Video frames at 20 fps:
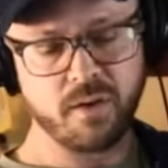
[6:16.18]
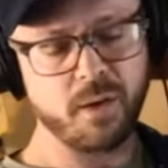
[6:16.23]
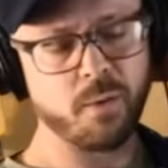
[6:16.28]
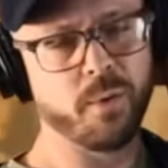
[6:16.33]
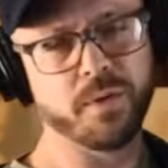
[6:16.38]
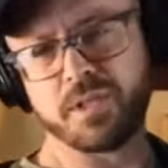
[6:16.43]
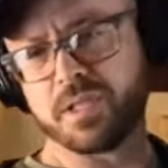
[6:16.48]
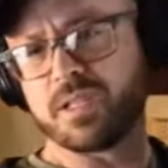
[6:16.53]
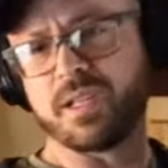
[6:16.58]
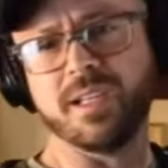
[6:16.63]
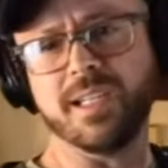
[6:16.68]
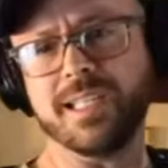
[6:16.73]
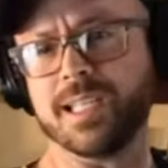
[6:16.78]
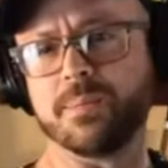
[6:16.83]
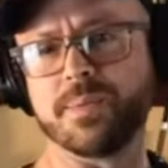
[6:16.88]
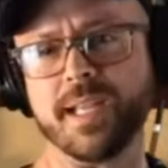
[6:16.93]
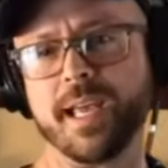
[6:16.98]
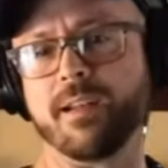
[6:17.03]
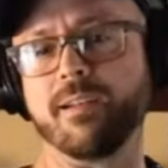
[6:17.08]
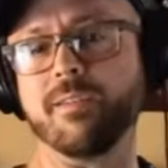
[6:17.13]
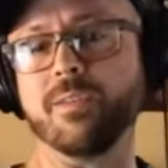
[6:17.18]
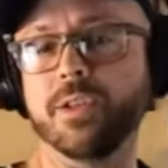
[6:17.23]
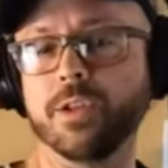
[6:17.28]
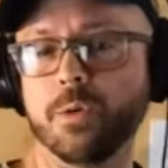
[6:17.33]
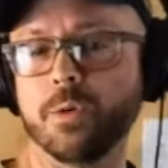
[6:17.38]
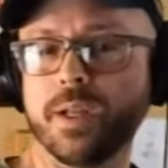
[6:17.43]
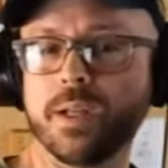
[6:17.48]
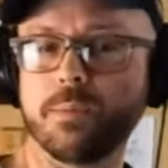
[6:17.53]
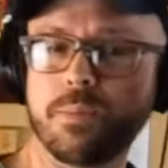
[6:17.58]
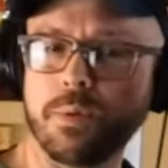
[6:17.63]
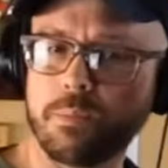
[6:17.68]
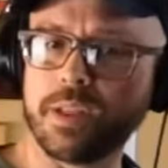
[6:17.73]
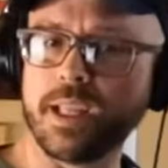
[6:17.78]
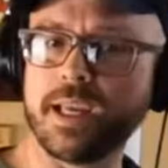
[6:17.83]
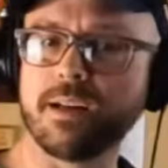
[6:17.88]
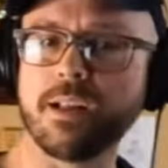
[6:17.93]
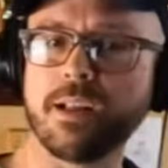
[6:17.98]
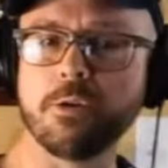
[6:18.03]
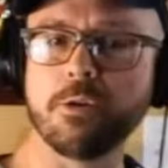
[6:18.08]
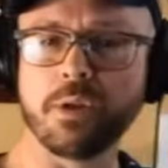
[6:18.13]
and we're just going to dip down a little bit. But
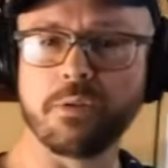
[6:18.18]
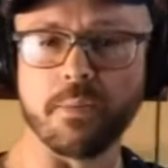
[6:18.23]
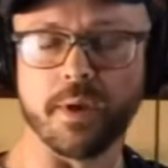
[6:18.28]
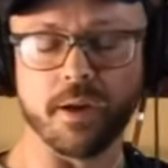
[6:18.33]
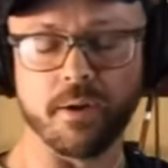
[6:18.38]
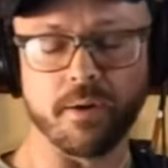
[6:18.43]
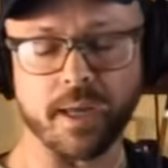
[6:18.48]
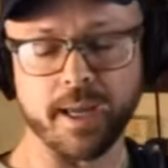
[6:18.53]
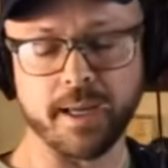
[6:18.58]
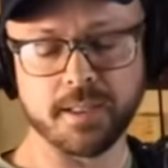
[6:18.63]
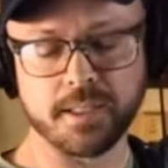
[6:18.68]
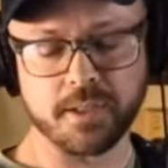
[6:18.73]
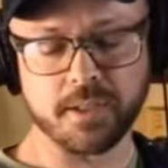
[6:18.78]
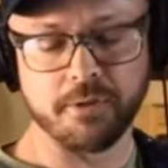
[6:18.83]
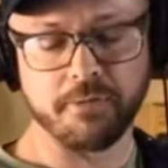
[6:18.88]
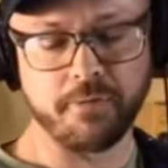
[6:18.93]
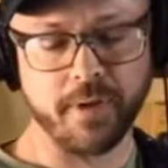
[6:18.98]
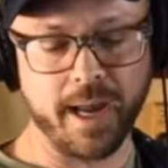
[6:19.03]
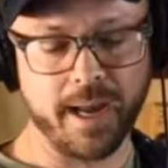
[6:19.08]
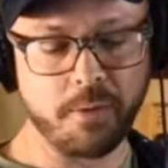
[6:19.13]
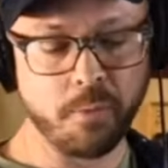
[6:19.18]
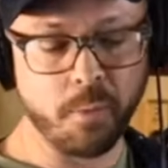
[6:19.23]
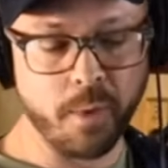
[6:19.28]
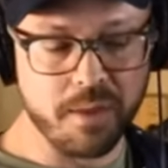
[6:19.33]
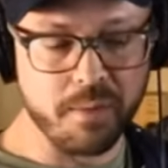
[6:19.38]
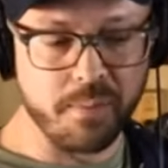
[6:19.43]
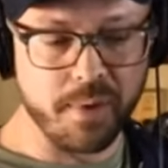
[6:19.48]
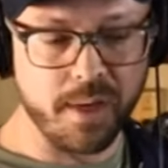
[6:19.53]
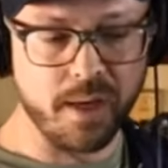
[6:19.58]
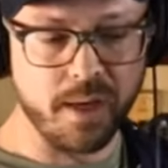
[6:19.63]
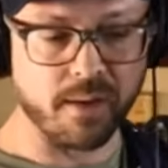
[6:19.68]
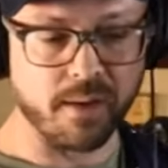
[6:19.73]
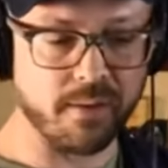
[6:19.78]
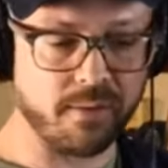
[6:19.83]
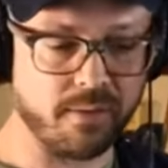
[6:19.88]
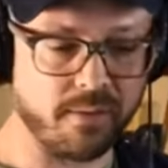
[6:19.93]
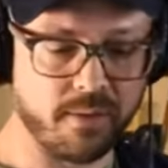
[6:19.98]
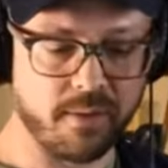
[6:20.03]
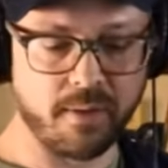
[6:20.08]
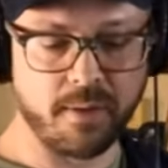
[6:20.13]
play it along with me, okay? So find where the beat
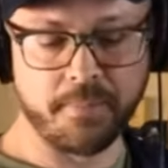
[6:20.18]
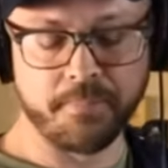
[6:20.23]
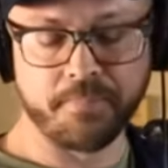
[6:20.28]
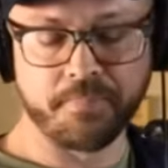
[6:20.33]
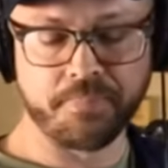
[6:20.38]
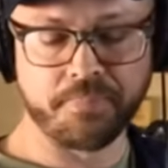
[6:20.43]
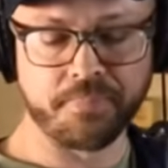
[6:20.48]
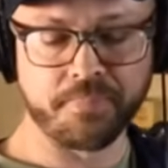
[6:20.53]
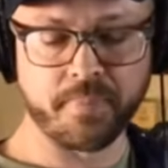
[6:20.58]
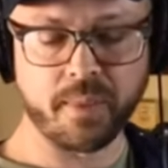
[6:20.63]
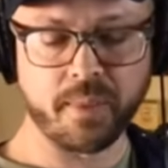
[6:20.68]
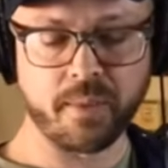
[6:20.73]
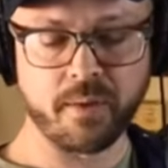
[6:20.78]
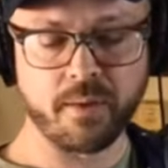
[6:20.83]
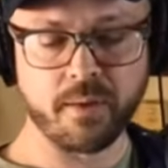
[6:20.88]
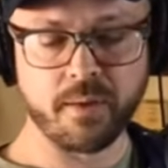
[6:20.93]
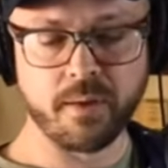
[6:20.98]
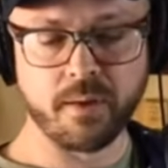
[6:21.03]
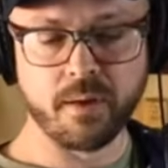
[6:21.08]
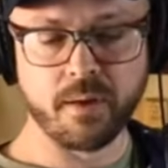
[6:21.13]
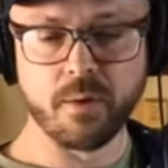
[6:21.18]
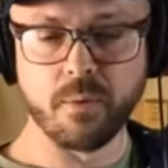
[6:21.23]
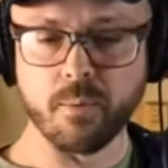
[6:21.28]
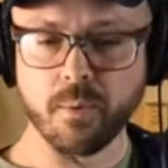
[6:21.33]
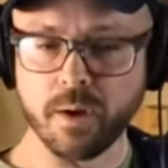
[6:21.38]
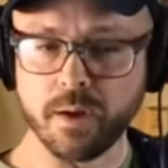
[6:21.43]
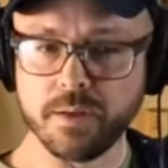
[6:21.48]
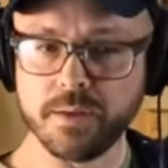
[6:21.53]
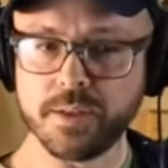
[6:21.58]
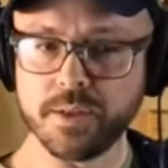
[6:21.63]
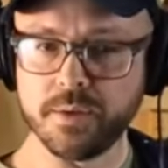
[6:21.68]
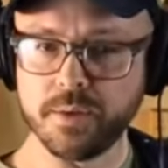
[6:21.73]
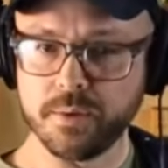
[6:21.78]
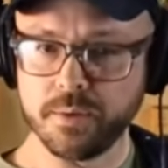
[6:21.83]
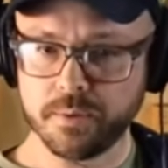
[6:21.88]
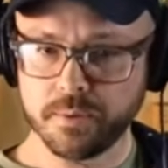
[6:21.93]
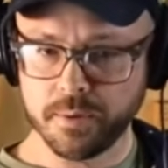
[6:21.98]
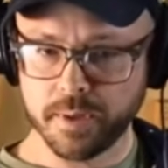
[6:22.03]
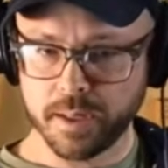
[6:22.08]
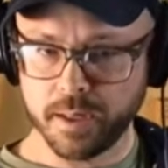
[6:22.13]
is. 1,
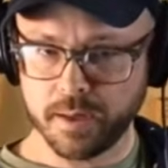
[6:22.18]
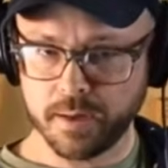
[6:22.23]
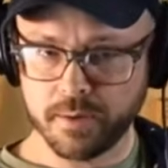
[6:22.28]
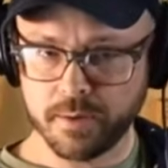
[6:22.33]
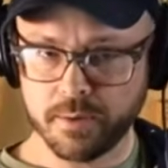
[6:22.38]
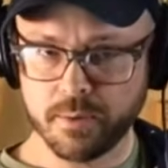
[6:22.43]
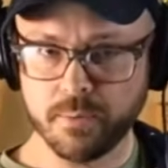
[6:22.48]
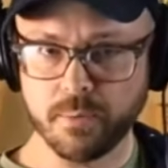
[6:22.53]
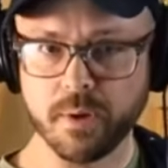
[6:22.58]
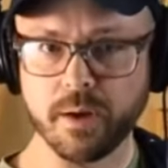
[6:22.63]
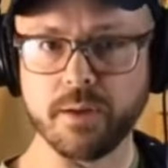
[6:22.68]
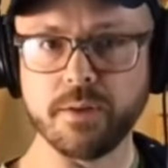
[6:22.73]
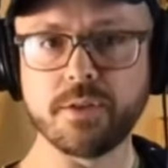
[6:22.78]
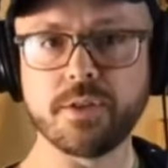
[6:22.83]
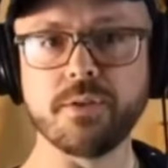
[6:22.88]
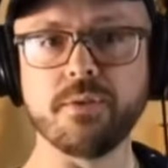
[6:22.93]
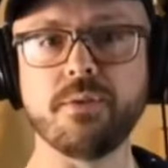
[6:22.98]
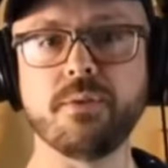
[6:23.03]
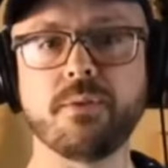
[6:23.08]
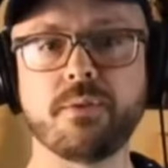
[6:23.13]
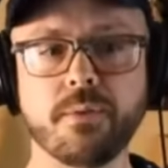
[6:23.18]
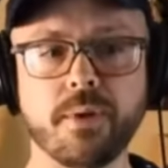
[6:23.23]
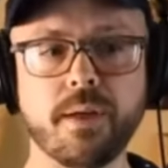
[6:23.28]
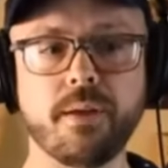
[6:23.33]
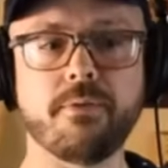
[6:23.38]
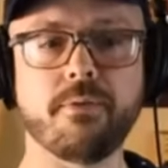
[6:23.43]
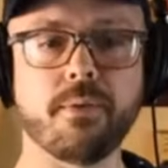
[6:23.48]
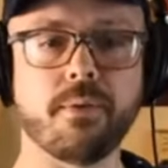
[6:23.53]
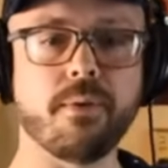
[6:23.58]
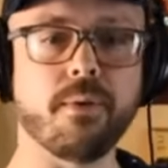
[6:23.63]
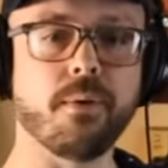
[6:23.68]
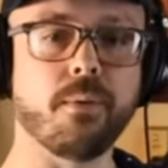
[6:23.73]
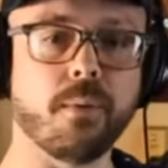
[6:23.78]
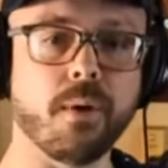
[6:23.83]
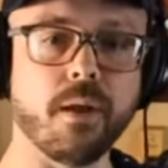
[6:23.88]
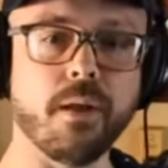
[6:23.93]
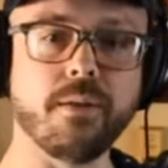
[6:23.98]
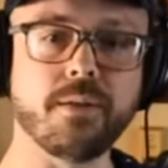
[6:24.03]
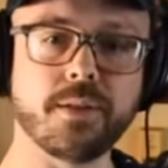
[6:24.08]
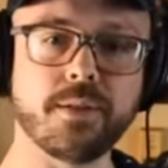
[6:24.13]
2, 3, 1, 2, 3, 4,
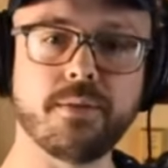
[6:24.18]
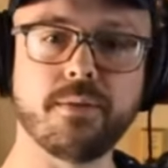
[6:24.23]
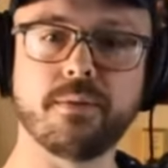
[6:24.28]
1.